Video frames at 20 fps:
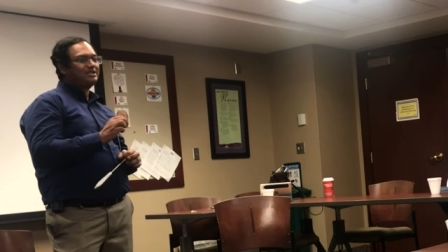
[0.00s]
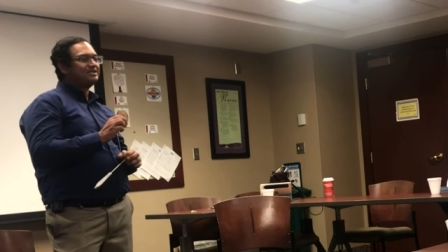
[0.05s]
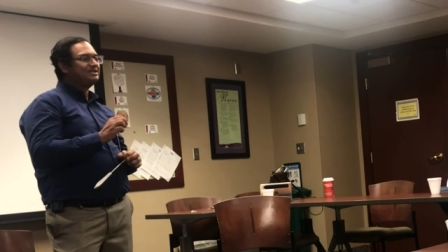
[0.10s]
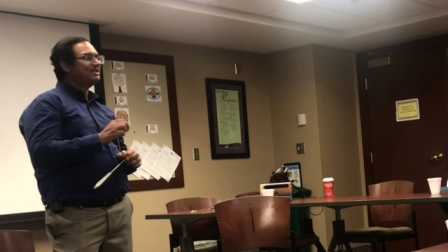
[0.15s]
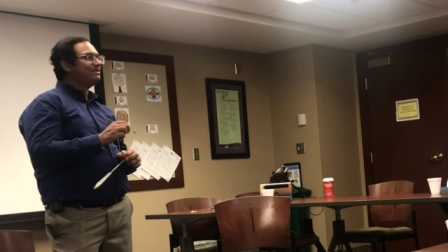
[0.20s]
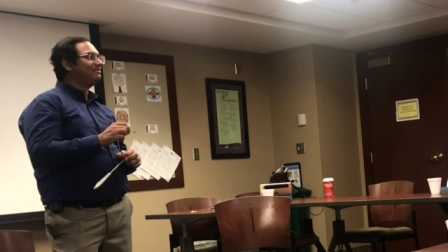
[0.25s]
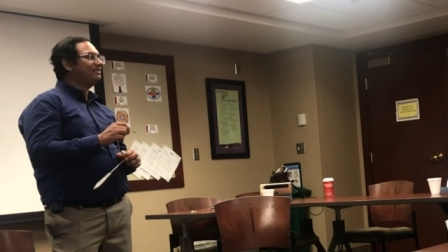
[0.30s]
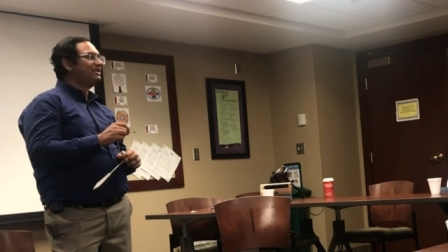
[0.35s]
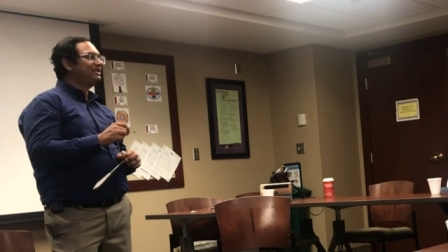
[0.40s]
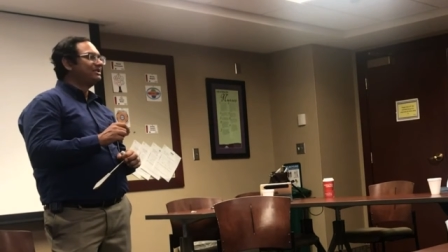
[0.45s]

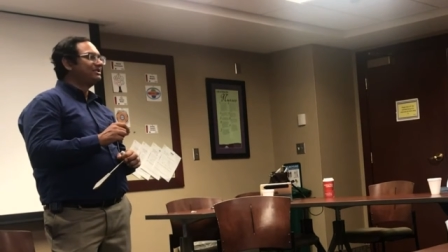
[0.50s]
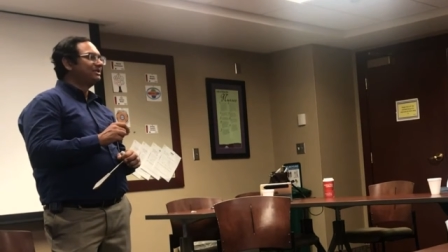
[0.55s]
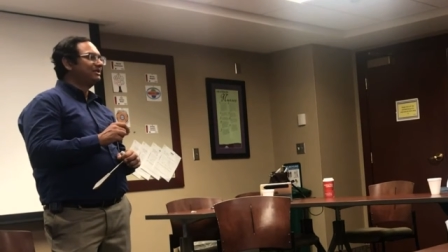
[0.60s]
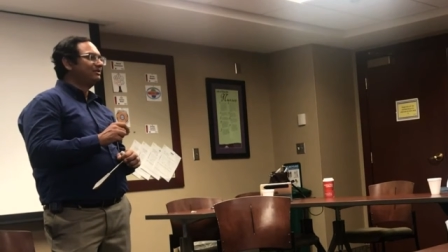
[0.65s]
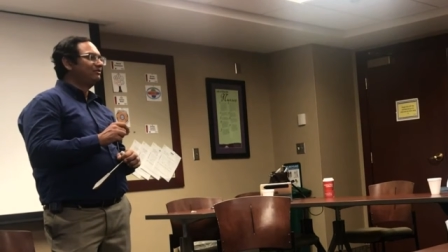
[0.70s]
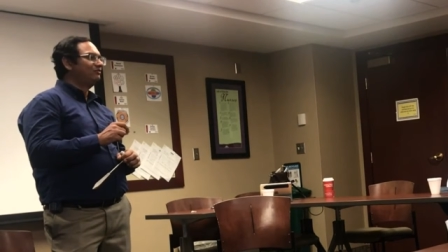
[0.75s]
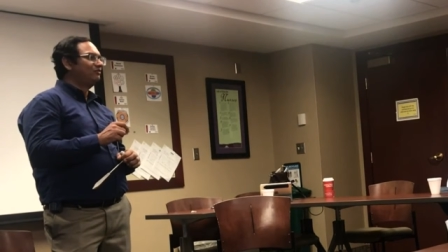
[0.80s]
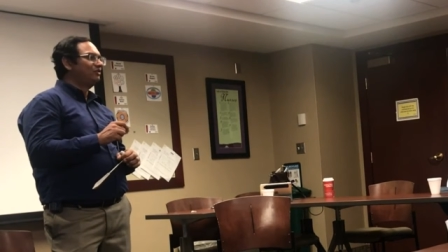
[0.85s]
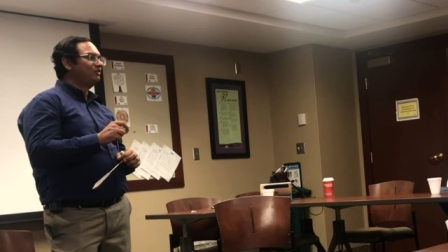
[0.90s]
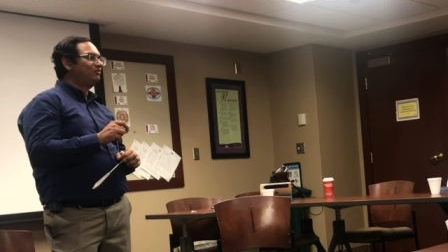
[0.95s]

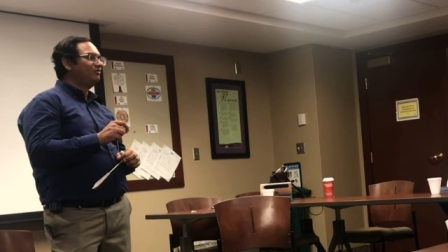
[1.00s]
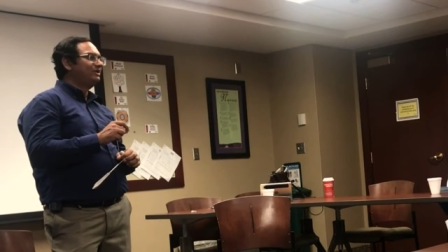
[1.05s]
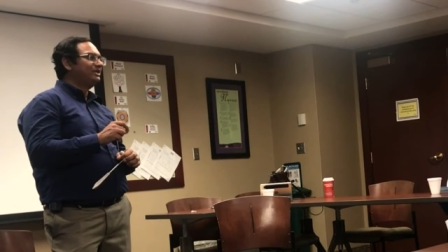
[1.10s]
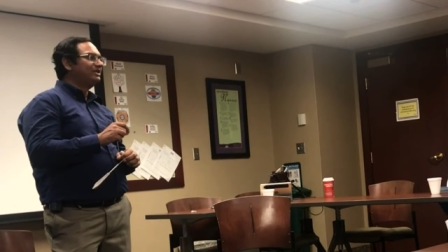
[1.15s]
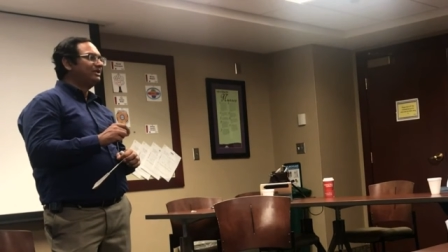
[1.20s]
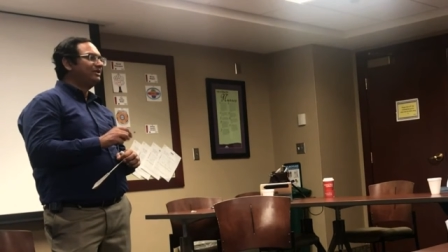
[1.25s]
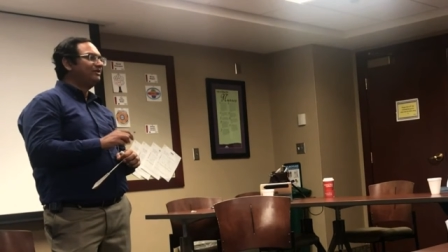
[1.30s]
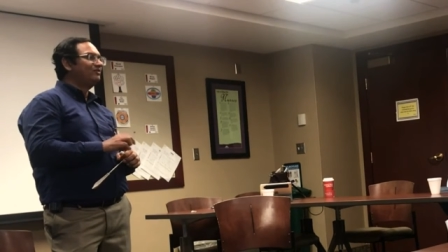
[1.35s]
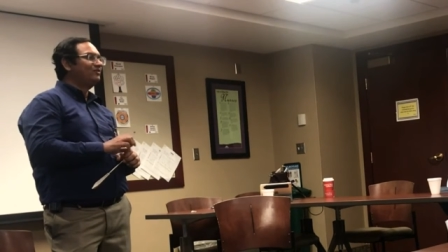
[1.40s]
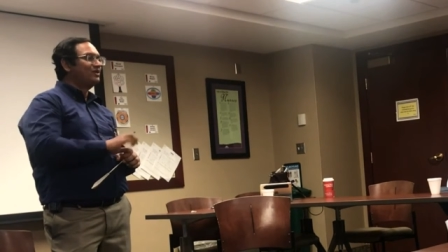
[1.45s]
examination will be
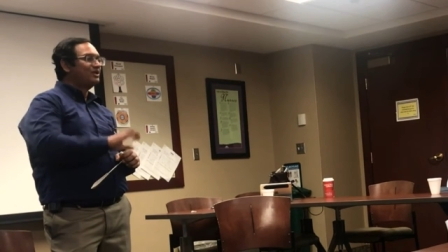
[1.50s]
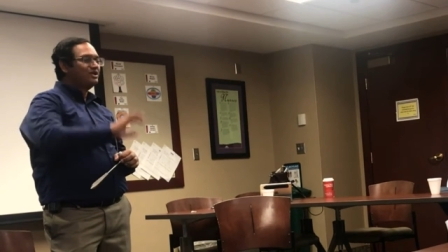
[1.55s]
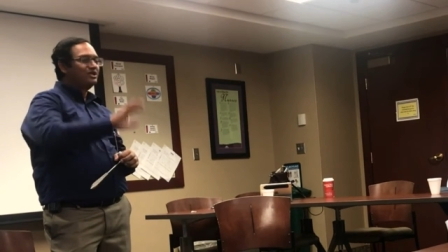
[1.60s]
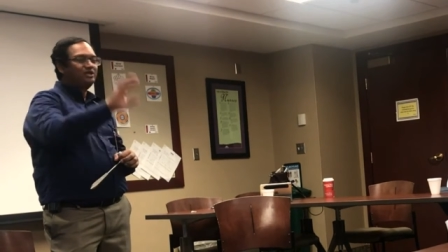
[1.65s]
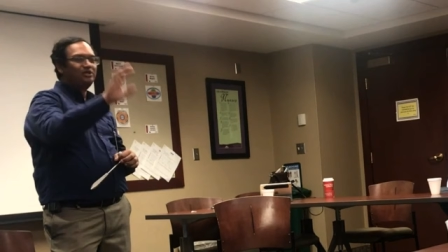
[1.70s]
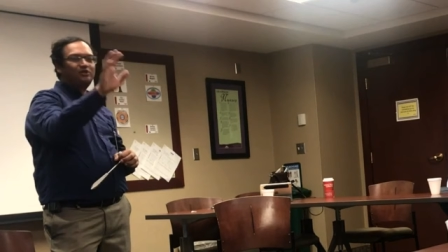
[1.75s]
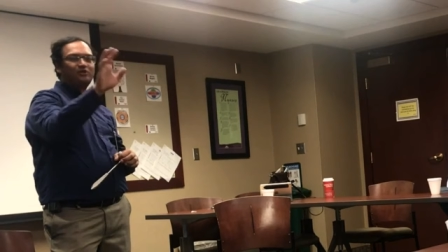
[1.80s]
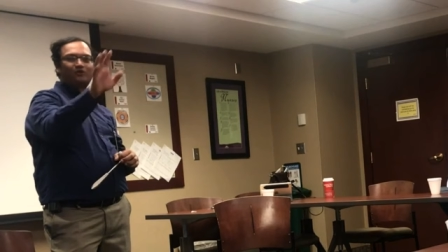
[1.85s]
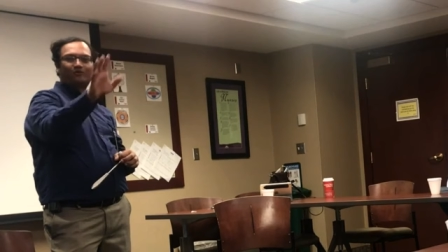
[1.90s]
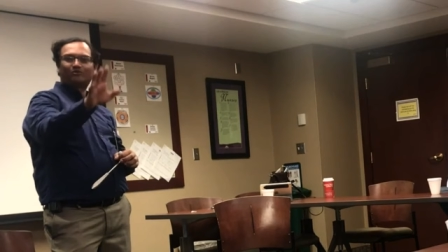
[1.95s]
done with
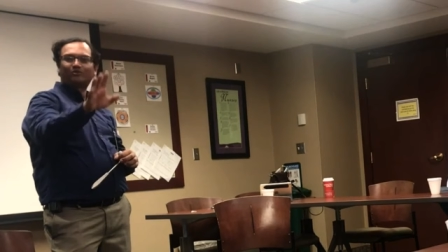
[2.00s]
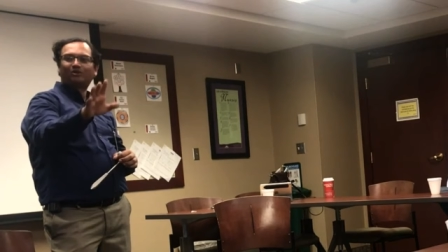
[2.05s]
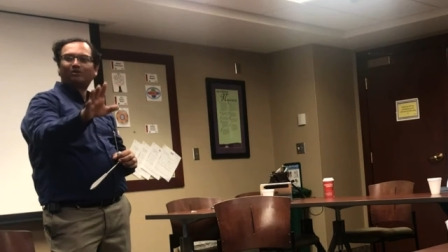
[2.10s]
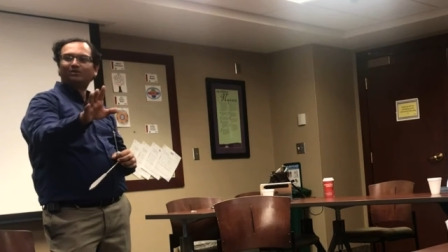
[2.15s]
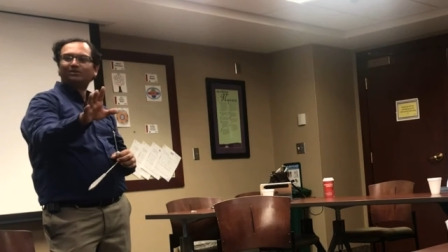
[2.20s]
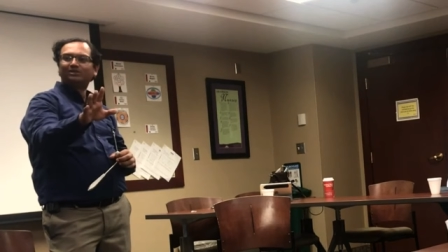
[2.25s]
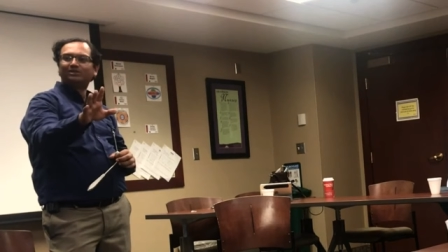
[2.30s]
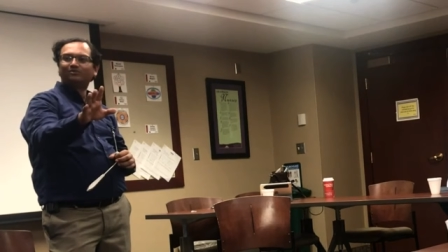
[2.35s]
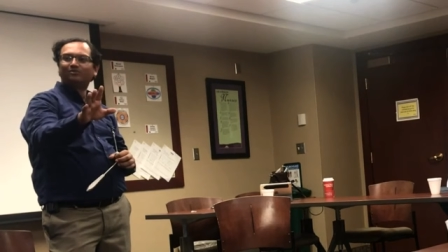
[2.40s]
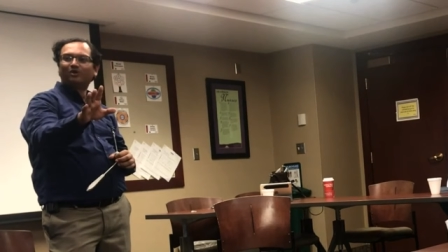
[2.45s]
the
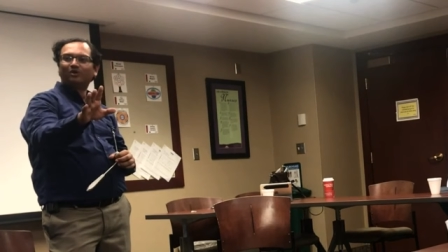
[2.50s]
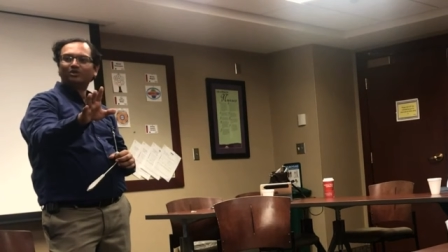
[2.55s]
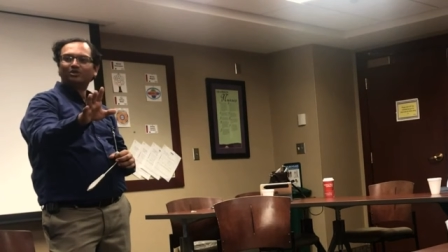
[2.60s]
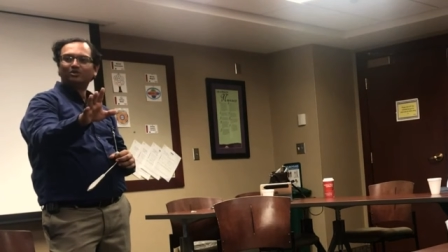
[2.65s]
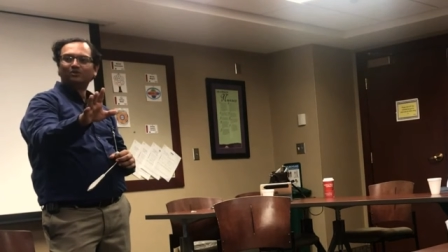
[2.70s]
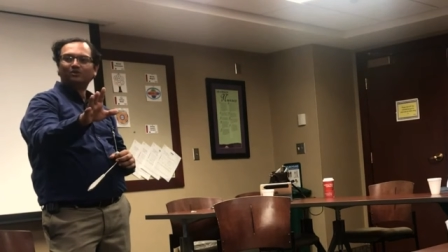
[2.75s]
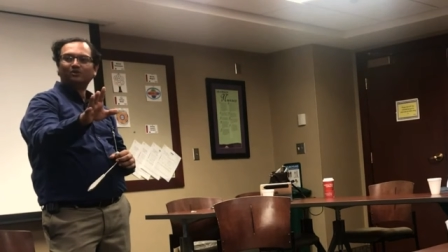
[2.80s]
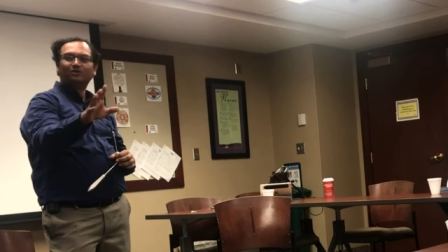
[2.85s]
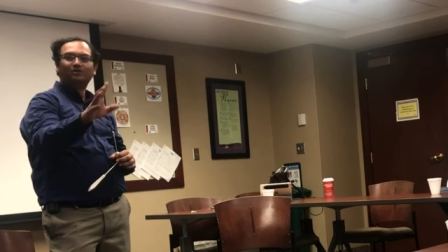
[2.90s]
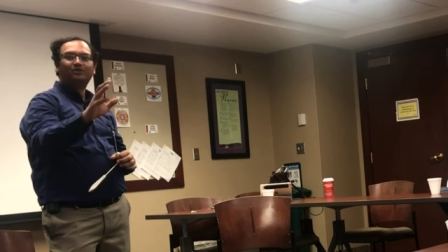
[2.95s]
neuro-ophthalmology
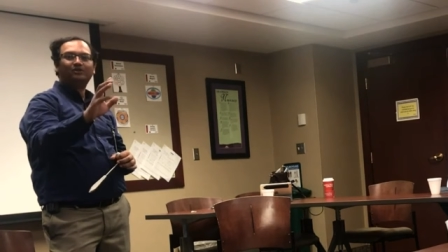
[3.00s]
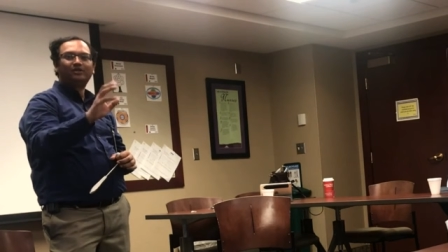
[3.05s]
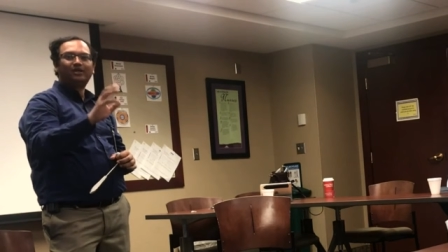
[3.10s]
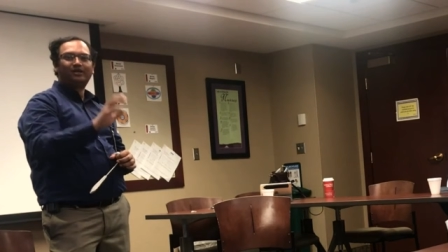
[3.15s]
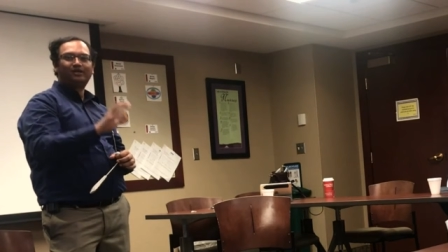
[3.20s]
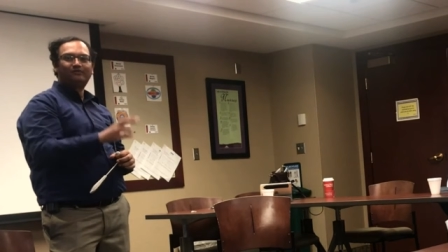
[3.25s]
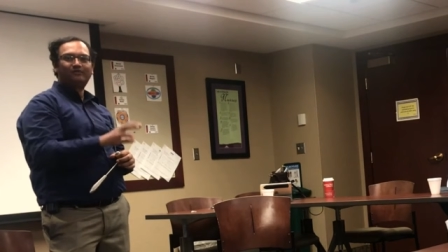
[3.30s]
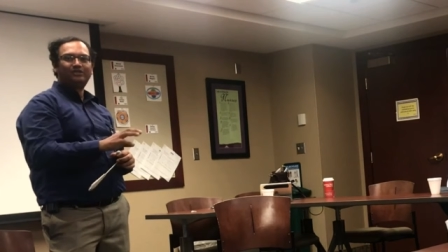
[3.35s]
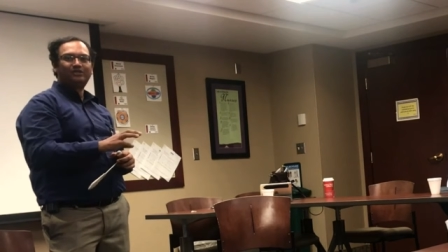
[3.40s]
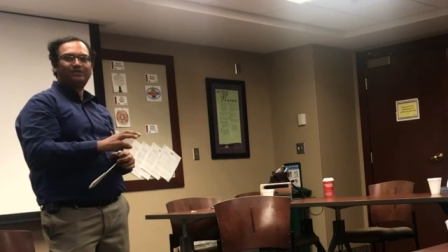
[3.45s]
module,
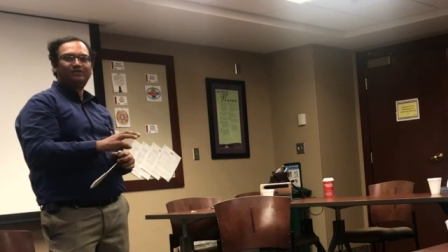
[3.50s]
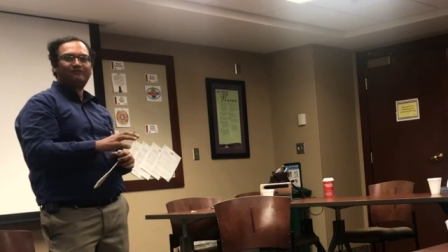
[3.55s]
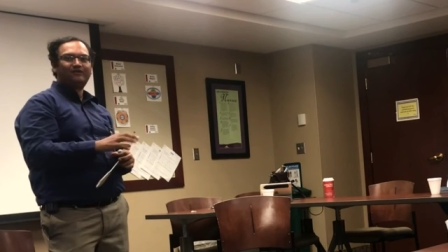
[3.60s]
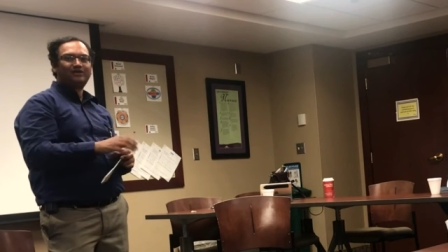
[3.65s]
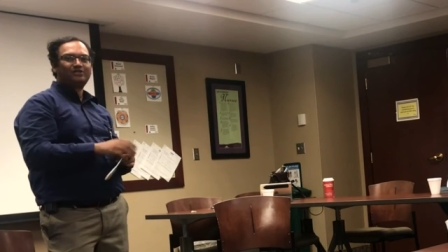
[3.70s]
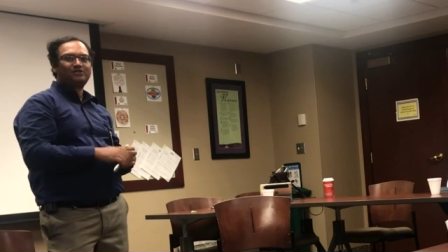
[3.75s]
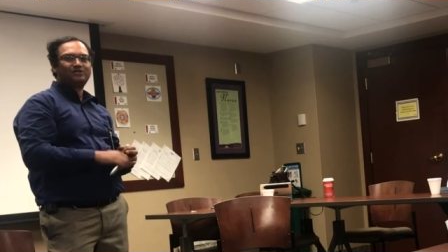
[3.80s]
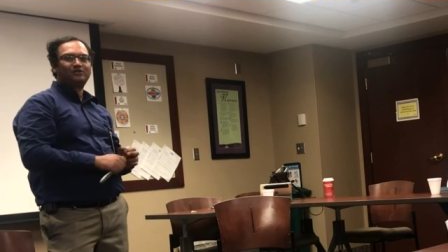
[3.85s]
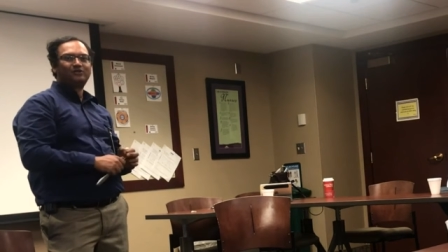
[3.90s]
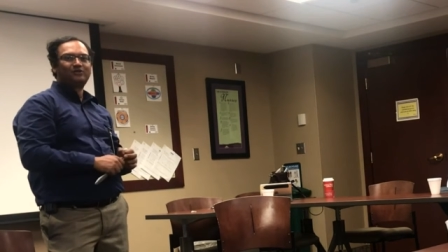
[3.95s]
not with the
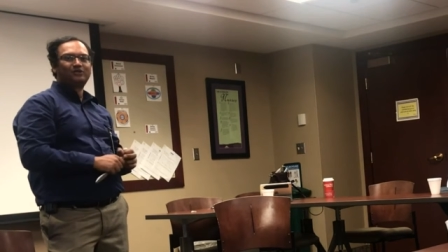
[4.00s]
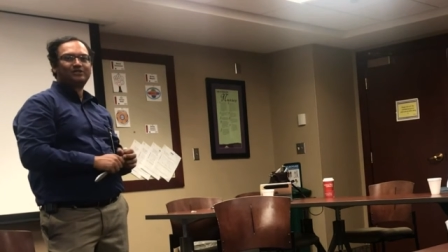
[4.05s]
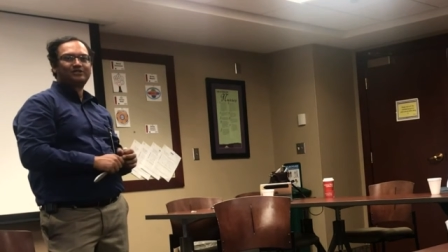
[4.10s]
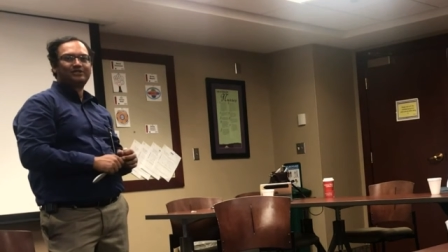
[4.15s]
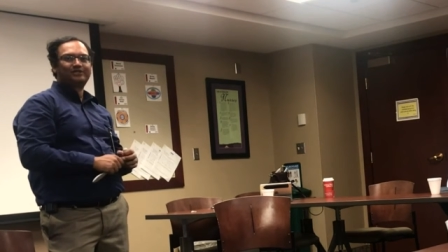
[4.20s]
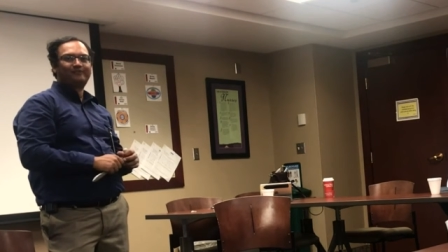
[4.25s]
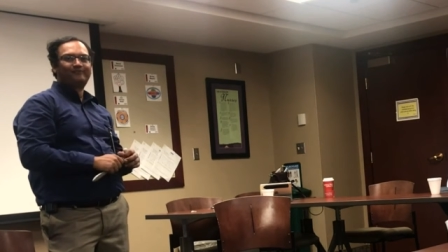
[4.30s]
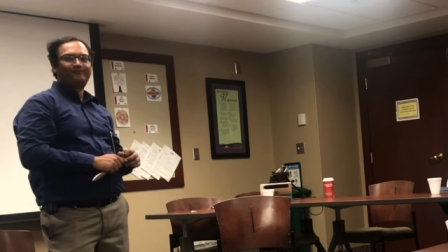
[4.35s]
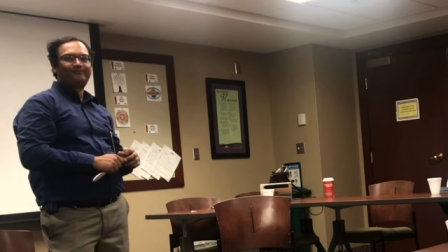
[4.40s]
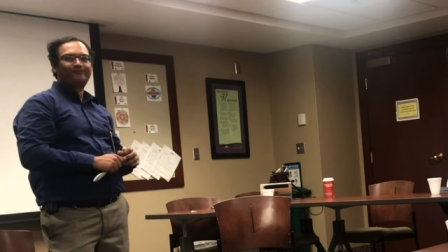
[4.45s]
advanced neuro
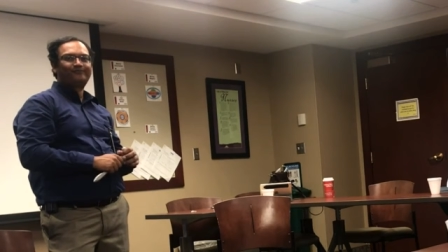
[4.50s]
exam.